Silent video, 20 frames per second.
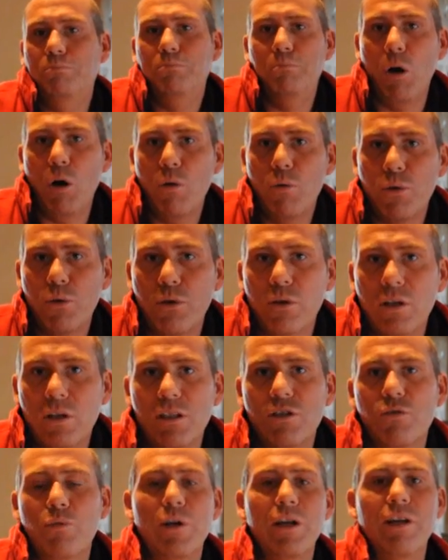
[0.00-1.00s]
Both
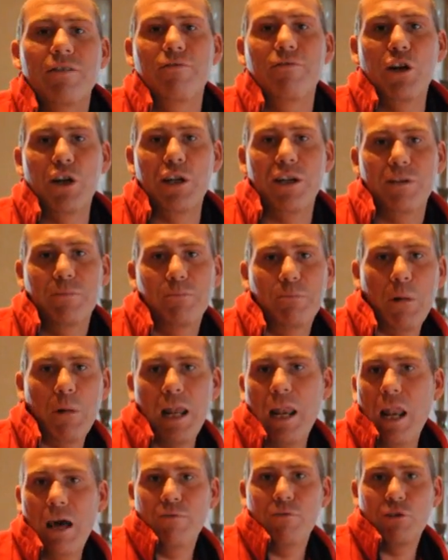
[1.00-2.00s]
is really funny.
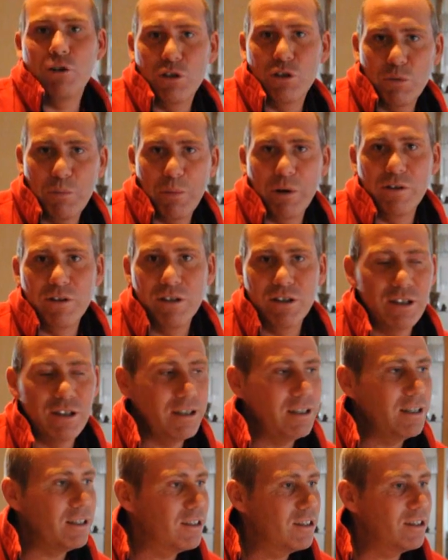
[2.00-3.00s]
I love
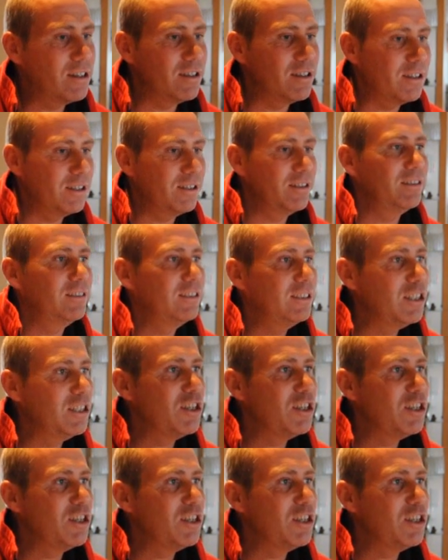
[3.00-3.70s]
conspiracy. It's uh,